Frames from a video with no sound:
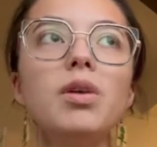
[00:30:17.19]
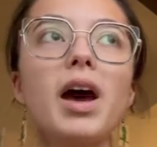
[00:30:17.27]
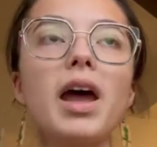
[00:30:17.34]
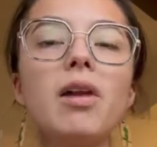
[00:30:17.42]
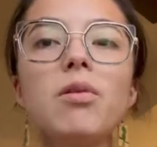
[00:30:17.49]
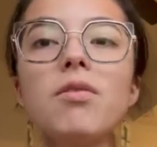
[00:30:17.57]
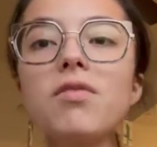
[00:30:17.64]
I
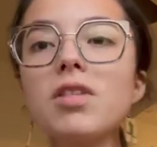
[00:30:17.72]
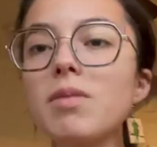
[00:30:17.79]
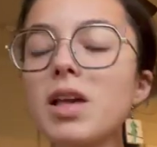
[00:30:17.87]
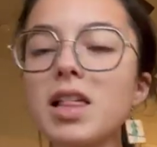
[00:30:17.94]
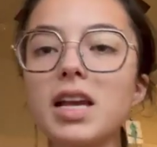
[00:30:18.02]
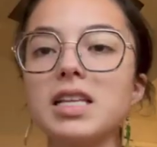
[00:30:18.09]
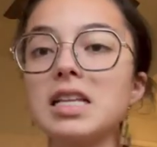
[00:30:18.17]
don't know if it's because
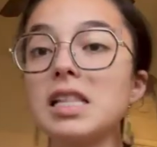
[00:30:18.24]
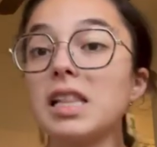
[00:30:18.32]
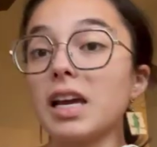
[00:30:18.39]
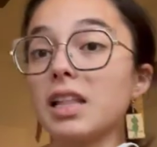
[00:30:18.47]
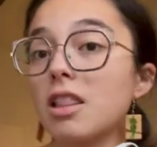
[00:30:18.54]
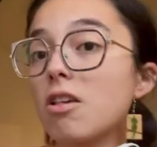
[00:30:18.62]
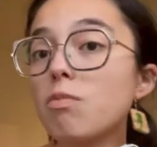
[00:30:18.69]
I didn't
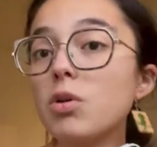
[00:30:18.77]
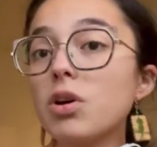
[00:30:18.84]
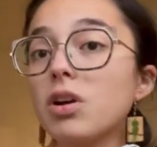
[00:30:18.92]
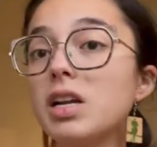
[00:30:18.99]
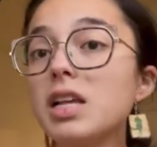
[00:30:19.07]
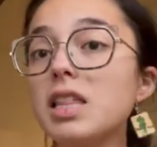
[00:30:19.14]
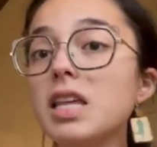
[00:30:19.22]
like this book or
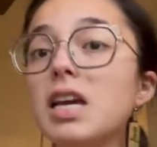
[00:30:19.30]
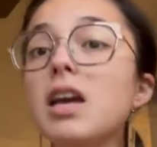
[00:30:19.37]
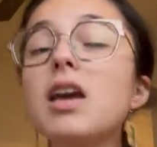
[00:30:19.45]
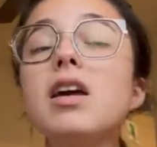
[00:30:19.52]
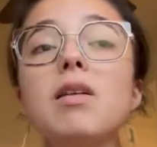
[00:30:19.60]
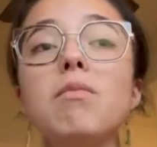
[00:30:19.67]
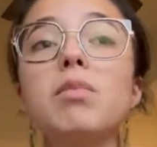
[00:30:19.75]
anything,
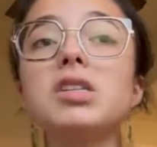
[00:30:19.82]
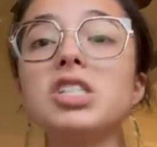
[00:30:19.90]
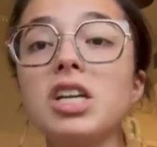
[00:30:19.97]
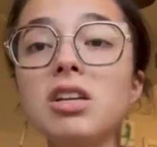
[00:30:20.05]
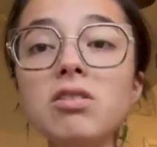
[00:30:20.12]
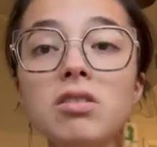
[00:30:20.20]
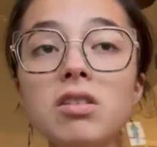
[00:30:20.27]
but
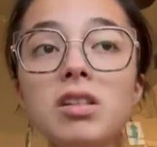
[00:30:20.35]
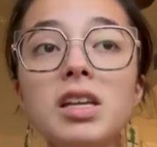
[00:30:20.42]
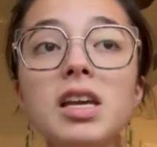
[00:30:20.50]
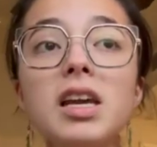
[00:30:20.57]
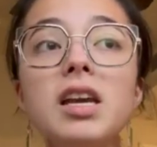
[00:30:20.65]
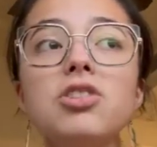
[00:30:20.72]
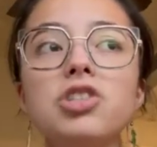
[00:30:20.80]

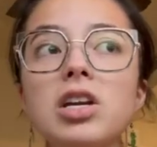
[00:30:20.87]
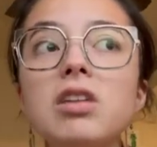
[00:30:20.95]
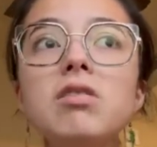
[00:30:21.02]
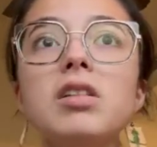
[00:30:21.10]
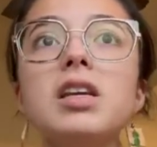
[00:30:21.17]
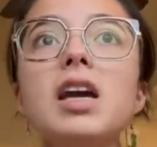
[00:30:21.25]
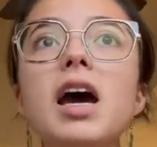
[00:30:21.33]

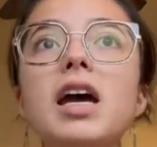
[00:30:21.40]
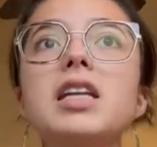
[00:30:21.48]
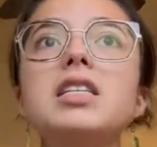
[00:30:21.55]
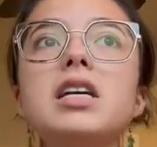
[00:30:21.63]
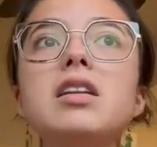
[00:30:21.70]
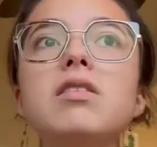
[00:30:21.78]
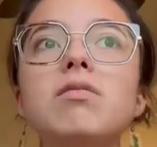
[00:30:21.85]
generally I
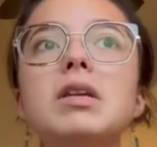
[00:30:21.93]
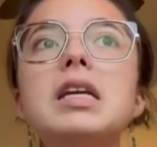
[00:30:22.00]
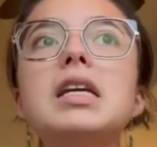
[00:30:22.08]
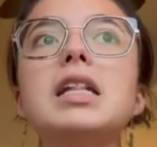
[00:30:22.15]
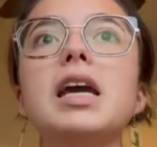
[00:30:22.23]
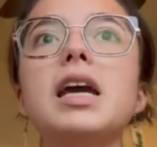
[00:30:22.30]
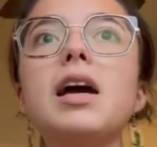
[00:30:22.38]
tend to read
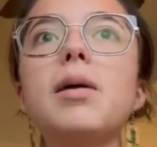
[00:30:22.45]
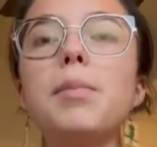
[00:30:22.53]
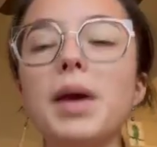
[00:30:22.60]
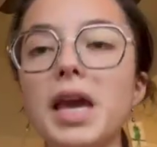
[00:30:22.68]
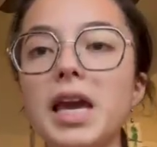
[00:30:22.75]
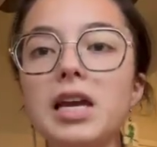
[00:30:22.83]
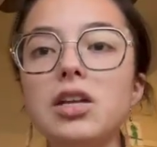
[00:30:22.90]
like a
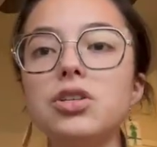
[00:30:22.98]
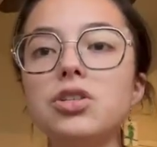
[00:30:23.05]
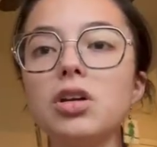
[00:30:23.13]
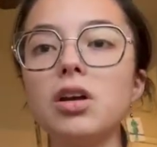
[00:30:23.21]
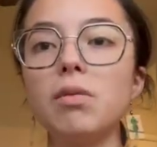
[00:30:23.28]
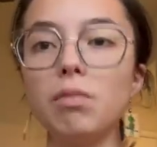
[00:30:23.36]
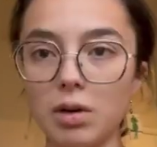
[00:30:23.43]
page
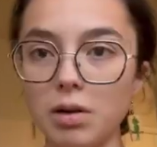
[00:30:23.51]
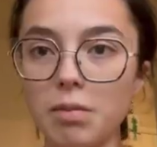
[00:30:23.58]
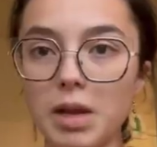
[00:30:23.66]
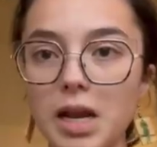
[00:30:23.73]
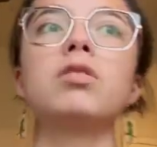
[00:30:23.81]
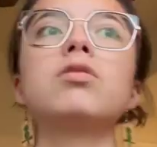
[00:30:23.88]
per minute.